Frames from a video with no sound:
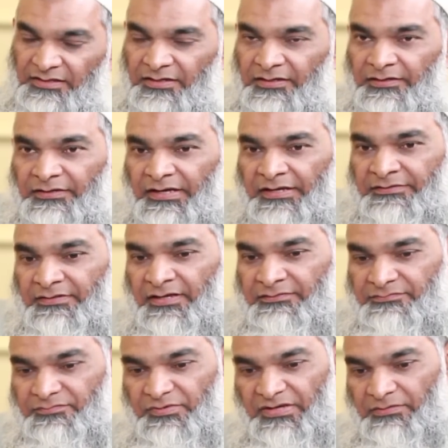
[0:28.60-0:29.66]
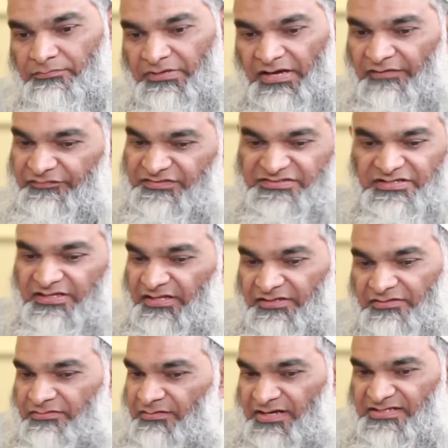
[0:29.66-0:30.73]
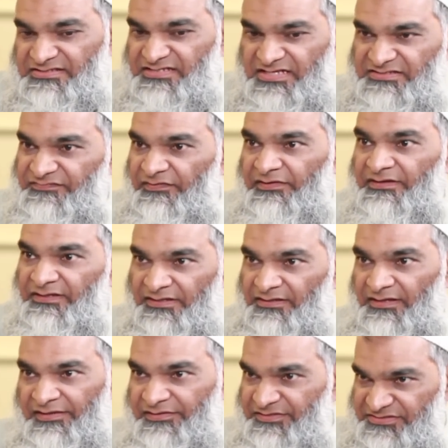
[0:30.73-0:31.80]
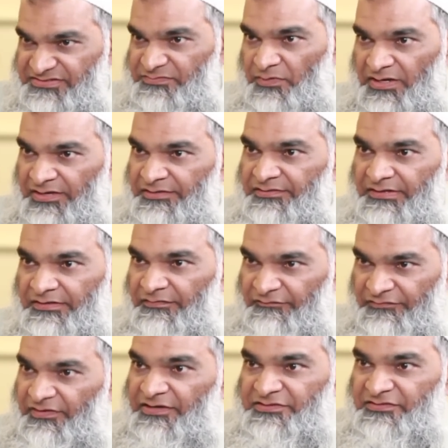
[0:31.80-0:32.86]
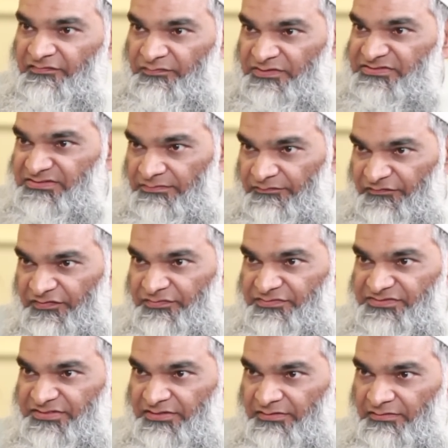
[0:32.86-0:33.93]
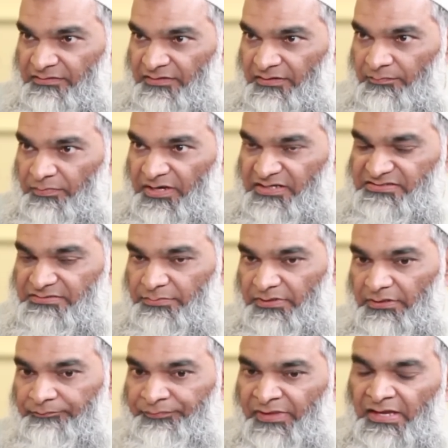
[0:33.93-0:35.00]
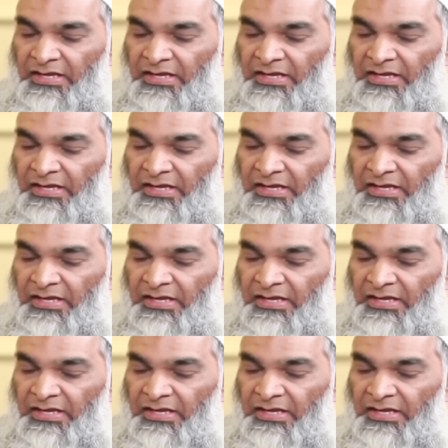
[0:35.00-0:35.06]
Yeah, and we have to say that the Quran says very little, and this is why a variety of Muslim views are possible.